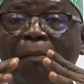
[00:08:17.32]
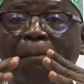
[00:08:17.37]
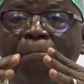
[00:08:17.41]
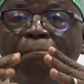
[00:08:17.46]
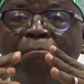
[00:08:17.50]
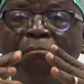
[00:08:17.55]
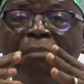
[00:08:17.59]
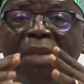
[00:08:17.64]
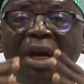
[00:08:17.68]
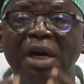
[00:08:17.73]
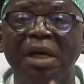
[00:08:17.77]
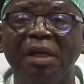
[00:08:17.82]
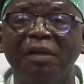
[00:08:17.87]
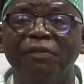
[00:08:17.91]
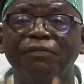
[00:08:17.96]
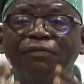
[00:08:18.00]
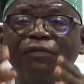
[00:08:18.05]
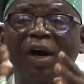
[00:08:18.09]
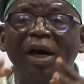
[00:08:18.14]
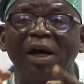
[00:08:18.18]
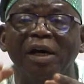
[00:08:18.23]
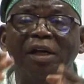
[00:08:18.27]
made
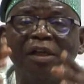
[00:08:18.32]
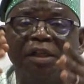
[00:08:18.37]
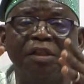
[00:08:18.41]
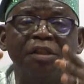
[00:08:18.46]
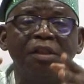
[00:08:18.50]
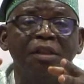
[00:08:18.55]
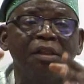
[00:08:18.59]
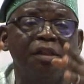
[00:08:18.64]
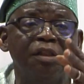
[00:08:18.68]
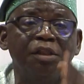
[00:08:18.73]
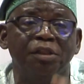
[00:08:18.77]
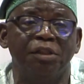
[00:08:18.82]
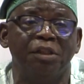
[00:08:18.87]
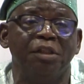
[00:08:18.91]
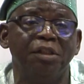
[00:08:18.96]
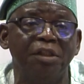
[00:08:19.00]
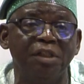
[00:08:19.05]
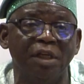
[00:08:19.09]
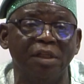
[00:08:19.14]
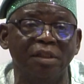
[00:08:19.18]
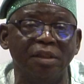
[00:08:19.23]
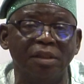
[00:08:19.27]
far-reaching
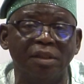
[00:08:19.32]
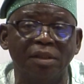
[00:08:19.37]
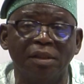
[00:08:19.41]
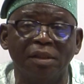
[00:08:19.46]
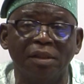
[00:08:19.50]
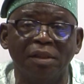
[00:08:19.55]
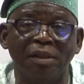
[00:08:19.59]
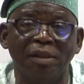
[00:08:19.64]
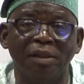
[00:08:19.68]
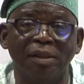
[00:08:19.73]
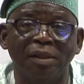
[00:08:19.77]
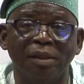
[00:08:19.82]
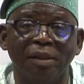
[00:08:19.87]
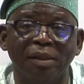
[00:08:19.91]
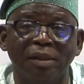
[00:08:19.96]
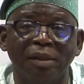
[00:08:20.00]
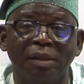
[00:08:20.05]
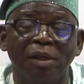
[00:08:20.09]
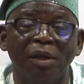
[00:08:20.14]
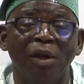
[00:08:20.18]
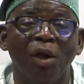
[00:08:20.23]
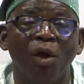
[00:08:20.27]
decisions,
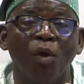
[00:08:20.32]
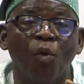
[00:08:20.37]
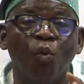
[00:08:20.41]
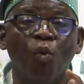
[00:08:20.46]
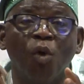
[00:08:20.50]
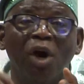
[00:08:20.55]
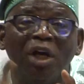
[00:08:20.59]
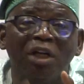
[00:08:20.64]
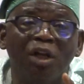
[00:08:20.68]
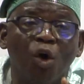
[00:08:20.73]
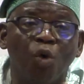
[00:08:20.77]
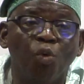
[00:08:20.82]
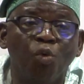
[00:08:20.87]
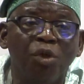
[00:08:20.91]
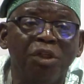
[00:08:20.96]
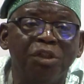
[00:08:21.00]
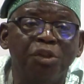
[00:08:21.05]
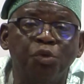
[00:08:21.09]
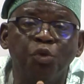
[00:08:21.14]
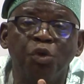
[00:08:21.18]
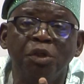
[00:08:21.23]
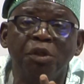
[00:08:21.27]
one of
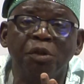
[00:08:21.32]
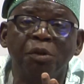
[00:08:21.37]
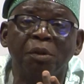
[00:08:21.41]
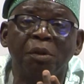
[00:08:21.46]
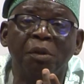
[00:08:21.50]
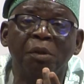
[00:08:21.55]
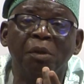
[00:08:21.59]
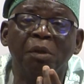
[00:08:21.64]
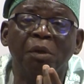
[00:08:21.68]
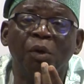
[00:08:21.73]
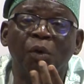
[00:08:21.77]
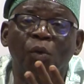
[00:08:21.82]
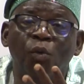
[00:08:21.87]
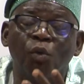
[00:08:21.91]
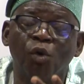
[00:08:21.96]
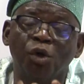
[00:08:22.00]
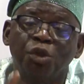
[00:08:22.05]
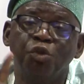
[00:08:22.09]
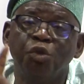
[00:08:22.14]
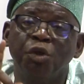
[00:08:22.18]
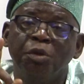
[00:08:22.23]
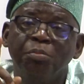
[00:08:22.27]
which
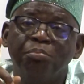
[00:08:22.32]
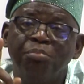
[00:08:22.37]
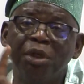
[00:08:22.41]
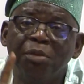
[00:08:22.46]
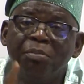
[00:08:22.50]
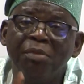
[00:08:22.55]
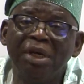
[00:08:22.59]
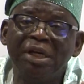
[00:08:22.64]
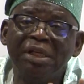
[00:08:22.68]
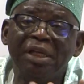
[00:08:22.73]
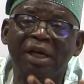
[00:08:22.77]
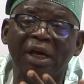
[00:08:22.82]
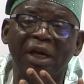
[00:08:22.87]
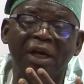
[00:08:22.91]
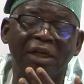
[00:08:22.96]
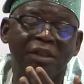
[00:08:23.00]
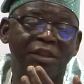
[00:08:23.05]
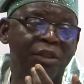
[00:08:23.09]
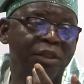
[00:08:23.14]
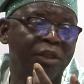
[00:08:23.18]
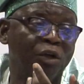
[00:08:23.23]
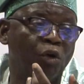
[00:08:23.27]
was to implement the
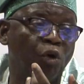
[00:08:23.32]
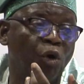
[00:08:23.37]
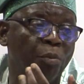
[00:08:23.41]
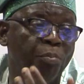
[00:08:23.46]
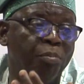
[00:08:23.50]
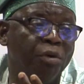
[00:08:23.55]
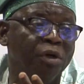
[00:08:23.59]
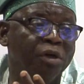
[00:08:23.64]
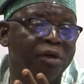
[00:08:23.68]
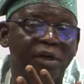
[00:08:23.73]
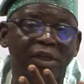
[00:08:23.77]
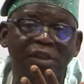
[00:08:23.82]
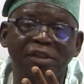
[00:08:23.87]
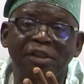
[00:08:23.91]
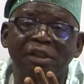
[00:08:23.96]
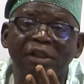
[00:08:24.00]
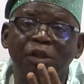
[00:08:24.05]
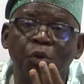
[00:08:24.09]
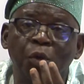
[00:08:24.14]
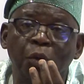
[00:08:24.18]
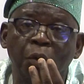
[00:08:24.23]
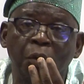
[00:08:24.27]
anti-open
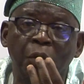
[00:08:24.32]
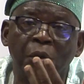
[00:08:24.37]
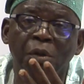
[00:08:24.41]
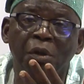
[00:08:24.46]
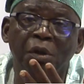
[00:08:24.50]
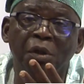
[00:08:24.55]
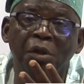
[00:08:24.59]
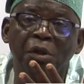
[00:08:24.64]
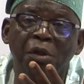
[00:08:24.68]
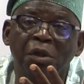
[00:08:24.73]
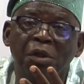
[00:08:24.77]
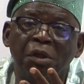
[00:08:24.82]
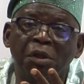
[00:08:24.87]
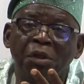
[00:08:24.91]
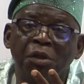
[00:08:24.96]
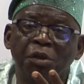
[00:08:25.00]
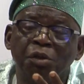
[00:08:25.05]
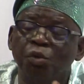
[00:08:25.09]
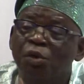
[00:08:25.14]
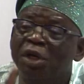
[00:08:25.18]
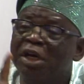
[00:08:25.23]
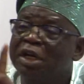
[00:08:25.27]
grazing law.
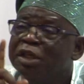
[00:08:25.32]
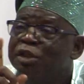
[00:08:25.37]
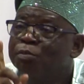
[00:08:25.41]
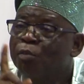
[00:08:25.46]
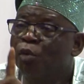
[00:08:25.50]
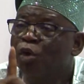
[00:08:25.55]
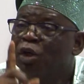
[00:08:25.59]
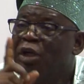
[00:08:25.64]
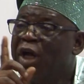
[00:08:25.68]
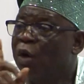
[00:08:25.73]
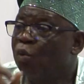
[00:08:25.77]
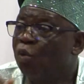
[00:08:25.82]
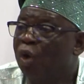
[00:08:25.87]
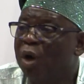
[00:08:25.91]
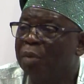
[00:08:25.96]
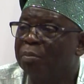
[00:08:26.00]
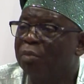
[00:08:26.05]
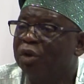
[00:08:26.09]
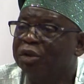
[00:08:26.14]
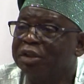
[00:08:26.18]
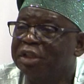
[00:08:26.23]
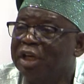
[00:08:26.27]
Today is more than
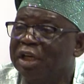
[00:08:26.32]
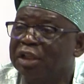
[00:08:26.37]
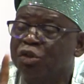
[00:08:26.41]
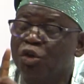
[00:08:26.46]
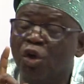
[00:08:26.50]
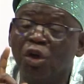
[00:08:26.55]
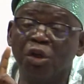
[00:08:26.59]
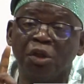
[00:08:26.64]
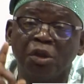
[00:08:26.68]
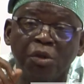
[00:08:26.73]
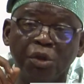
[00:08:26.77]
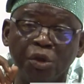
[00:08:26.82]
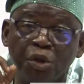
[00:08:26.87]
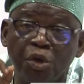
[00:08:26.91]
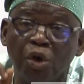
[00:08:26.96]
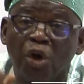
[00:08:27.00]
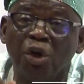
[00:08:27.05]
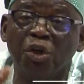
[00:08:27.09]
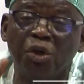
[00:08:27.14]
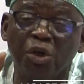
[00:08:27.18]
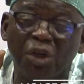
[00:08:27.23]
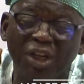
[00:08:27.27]
1 month, he has not
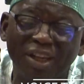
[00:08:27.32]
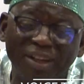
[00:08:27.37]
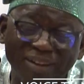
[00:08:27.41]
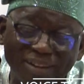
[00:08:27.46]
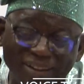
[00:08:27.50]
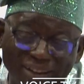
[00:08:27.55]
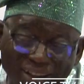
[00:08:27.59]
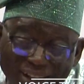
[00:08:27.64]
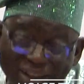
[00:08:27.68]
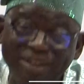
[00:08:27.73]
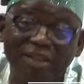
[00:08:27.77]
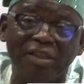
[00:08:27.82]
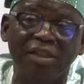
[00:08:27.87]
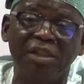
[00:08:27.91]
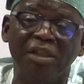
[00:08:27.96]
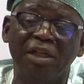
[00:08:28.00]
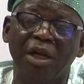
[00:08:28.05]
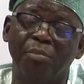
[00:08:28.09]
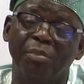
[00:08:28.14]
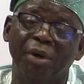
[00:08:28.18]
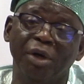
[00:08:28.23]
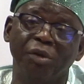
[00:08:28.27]
done
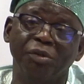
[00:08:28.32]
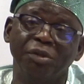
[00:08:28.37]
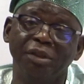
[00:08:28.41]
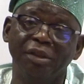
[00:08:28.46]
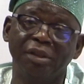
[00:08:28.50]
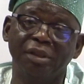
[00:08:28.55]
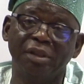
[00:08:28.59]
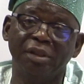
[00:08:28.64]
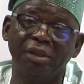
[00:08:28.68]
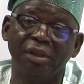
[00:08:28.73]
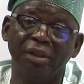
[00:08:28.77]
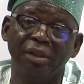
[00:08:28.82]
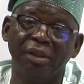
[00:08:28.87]
anything about it.